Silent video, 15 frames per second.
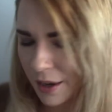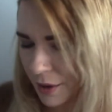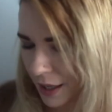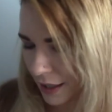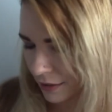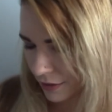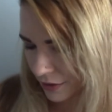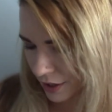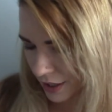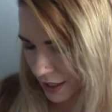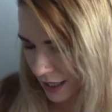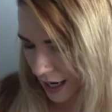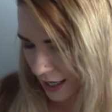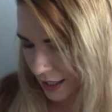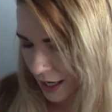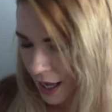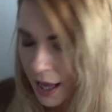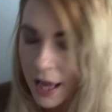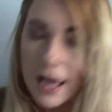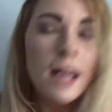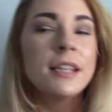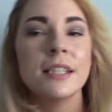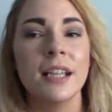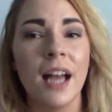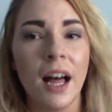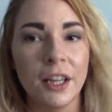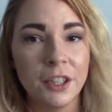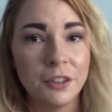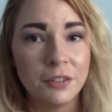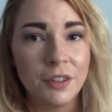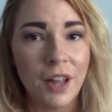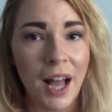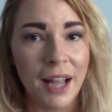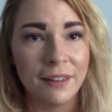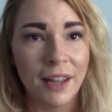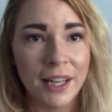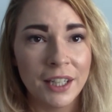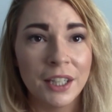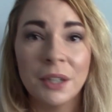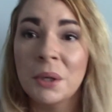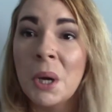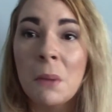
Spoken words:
Okay, 39. It's a colorful eyeliner.